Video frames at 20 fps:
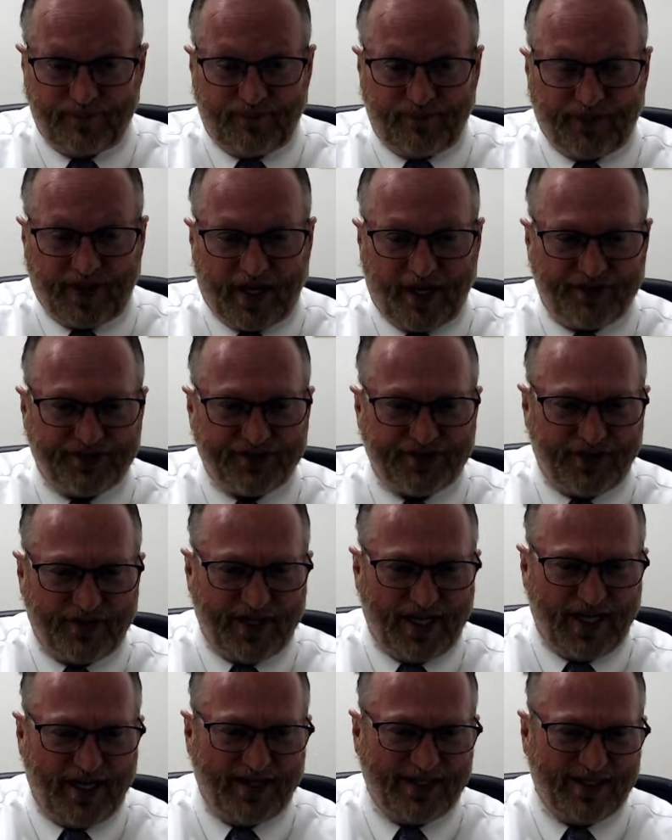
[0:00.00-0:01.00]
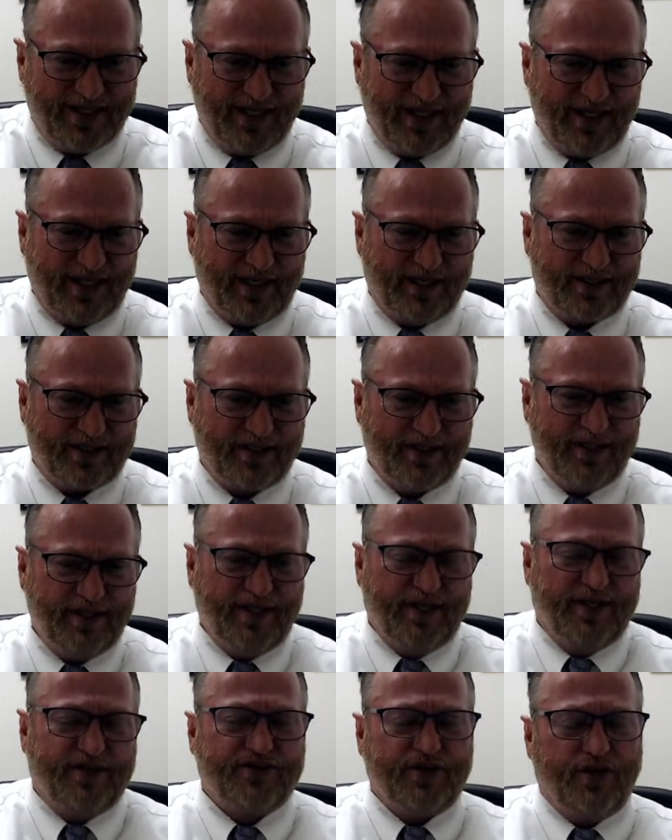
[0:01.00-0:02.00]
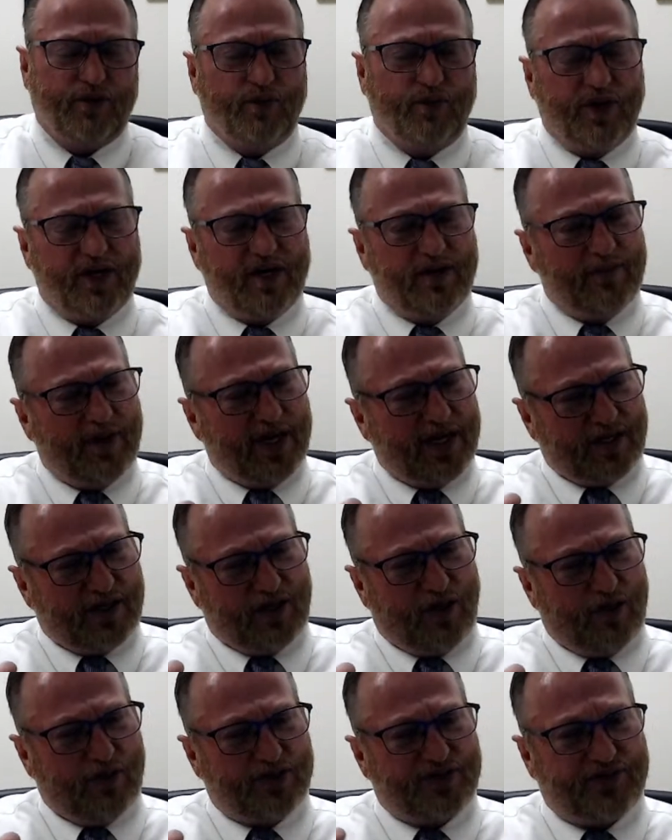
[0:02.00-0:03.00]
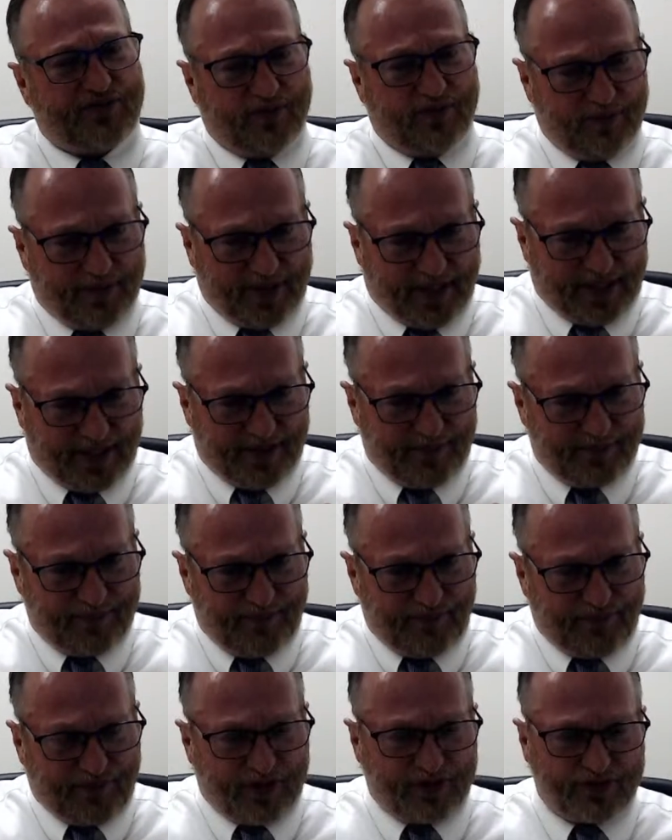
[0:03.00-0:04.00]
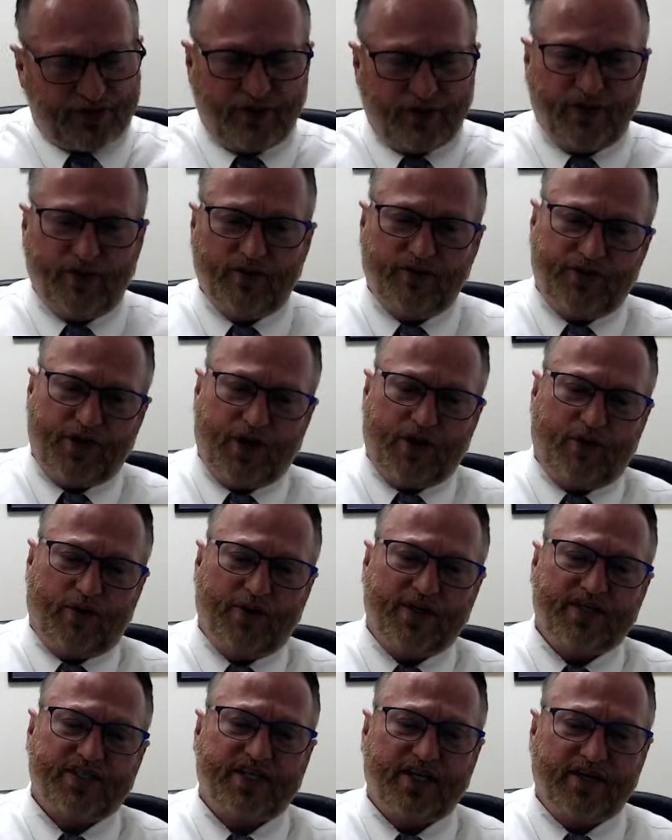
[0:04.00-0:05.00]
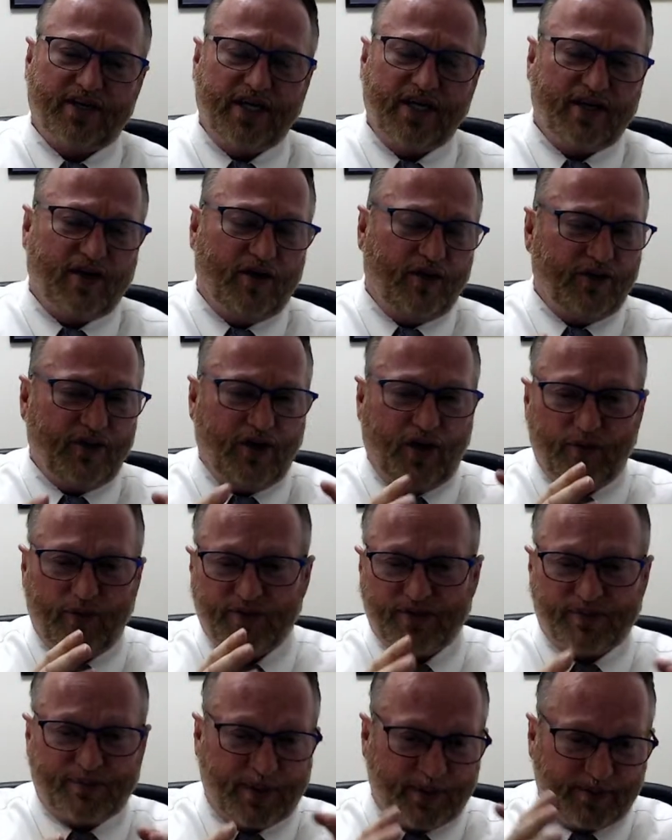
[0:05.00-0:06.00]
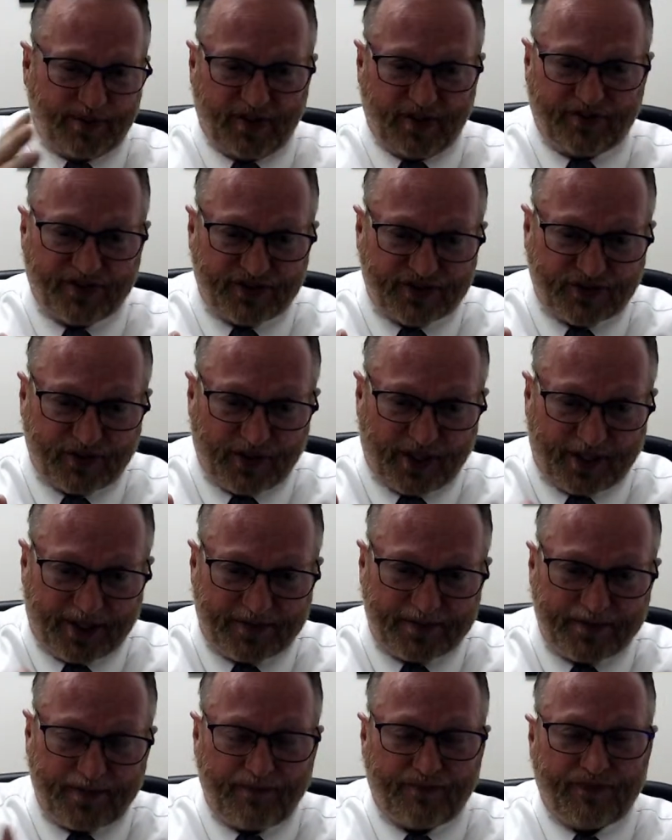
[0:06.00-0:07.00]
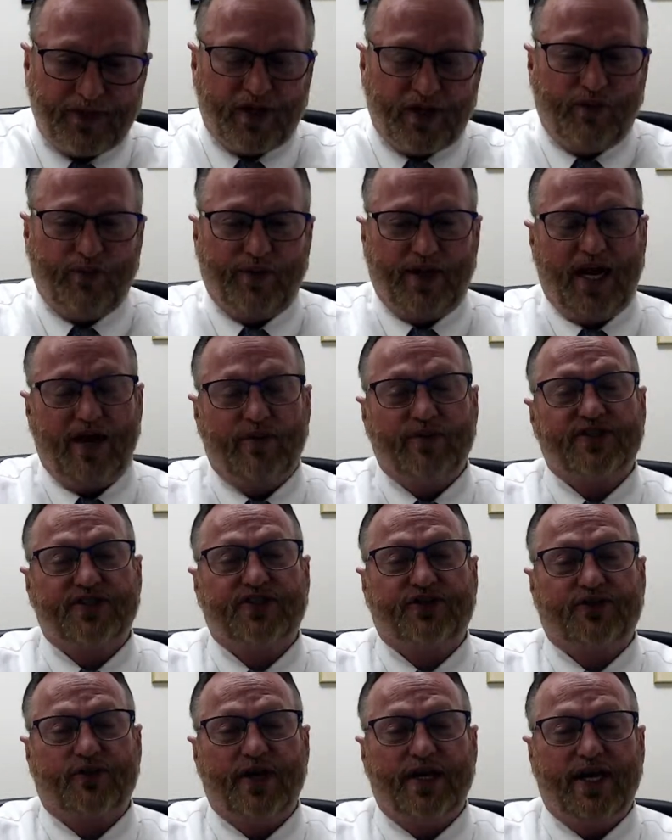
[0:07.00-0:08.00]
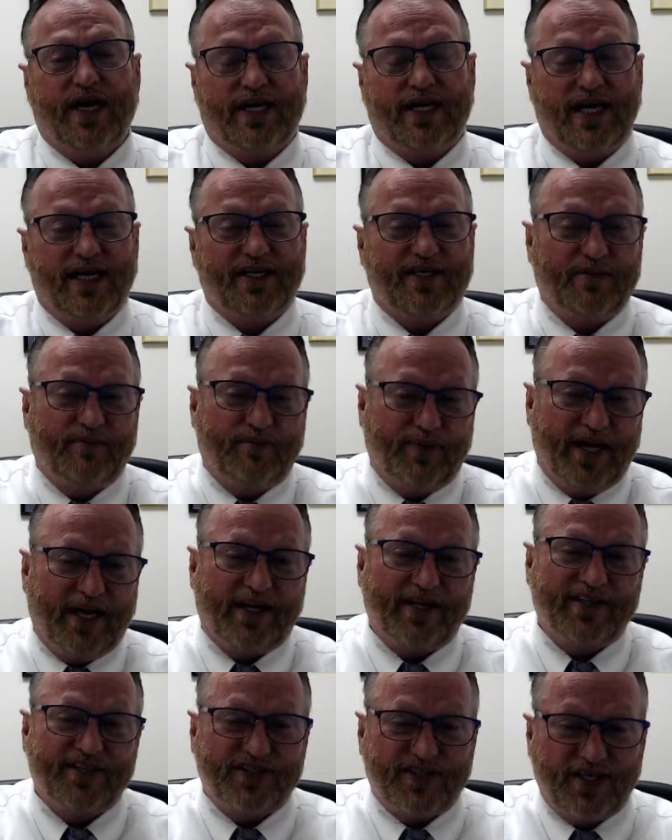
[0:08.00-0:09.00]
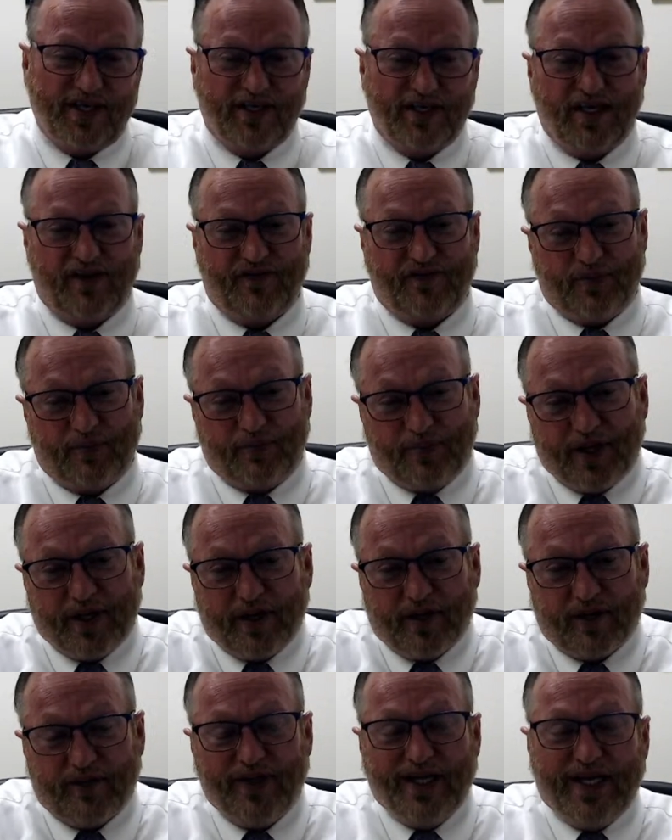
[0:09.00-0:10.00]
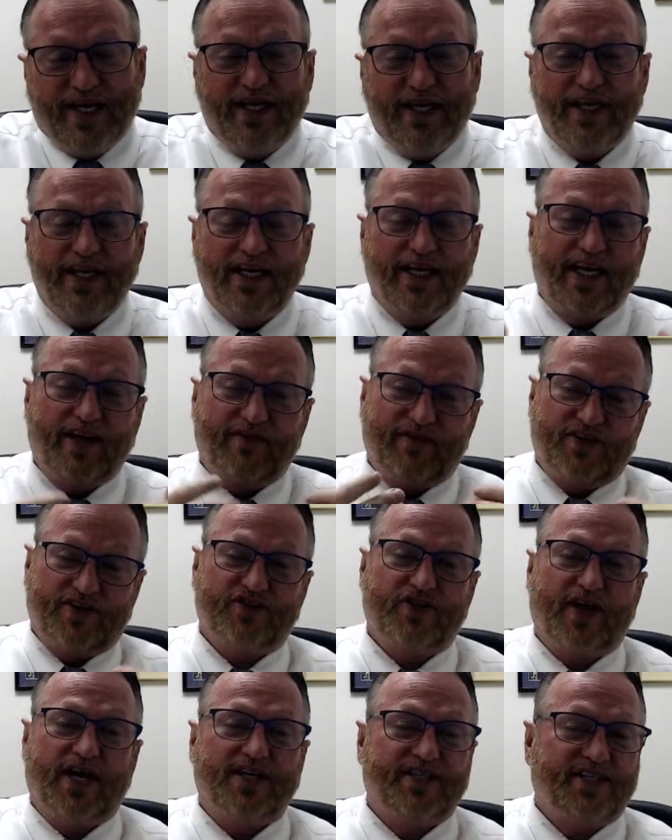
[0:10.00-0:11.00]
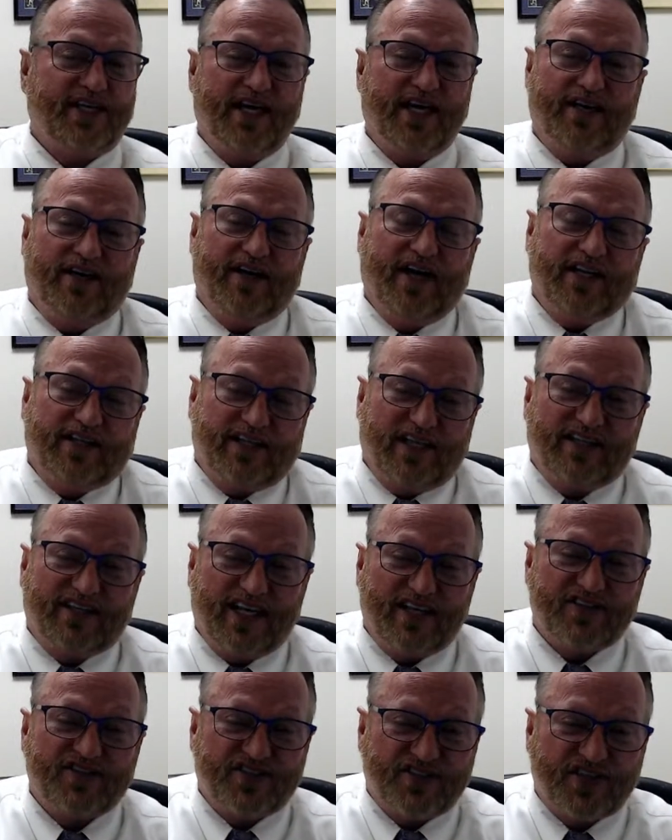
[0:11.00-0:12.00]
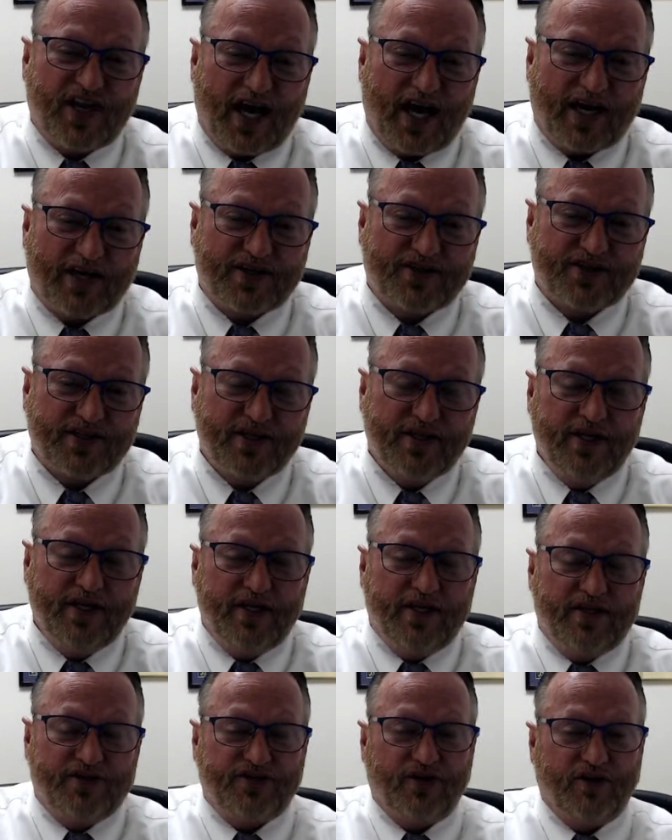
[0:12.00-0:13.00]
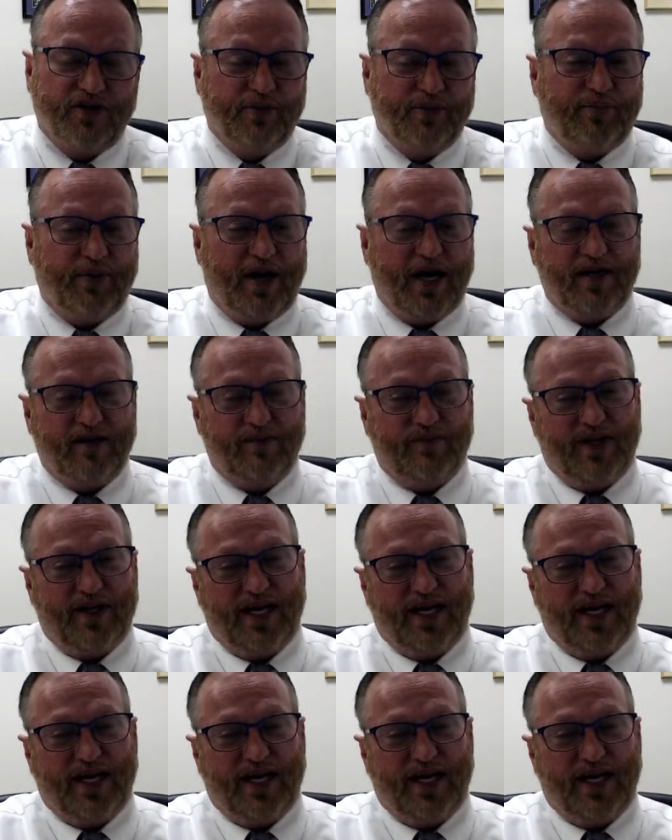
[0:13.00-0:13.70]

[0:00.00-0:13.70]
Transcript: I'll show you how I did it. So one of my goals for me, so you'll know, is to get all the homeless people off the street. When I was 3, I got to beg and steal off the pier, eat out of a trash can, and I think that sucks. So the bottom line